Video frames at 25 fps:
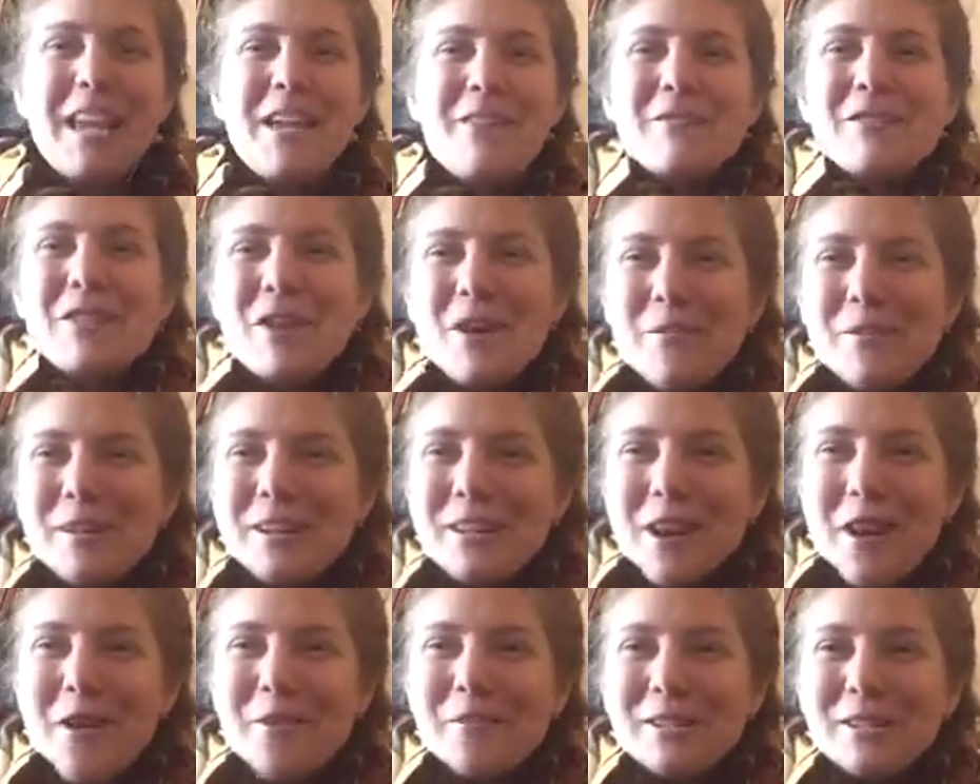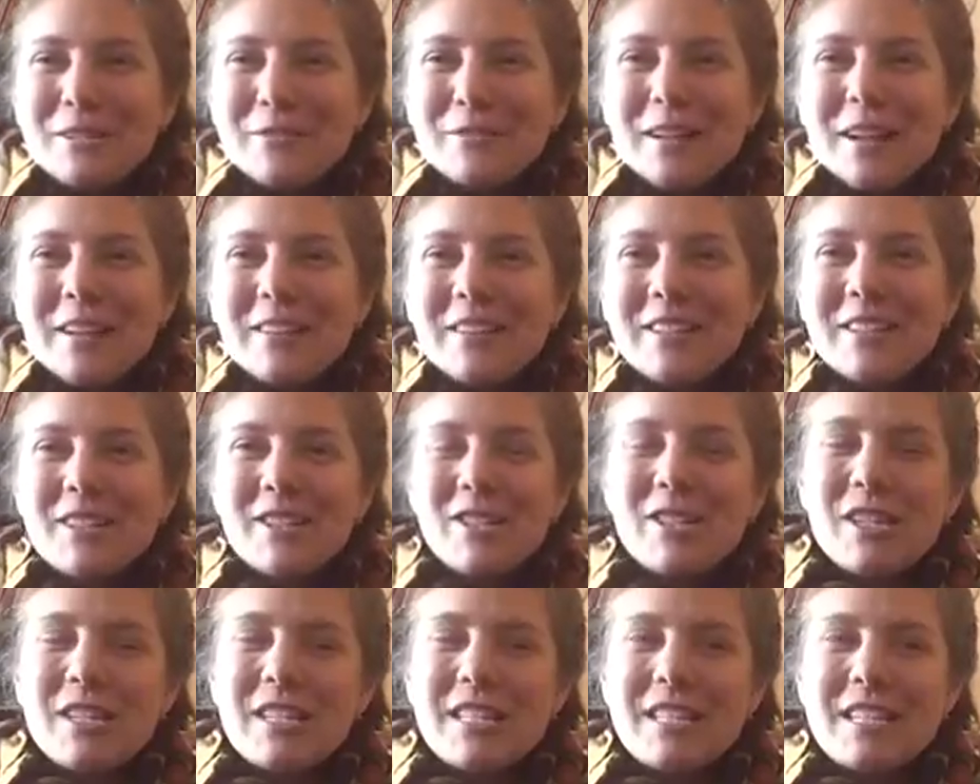Even though we know it's real,
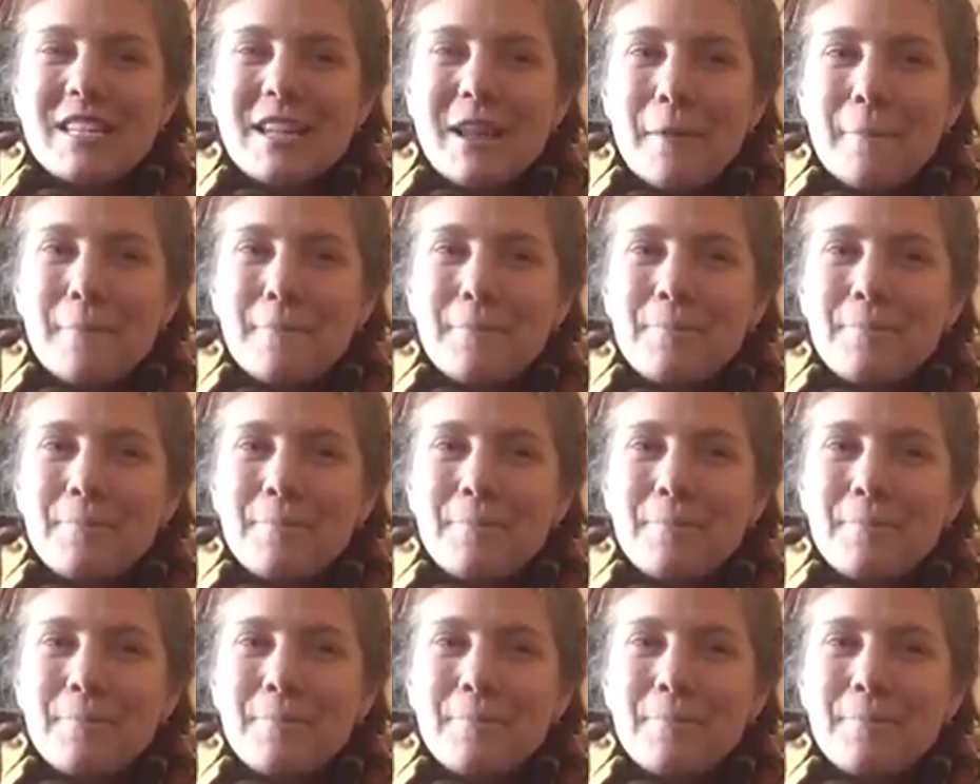it's just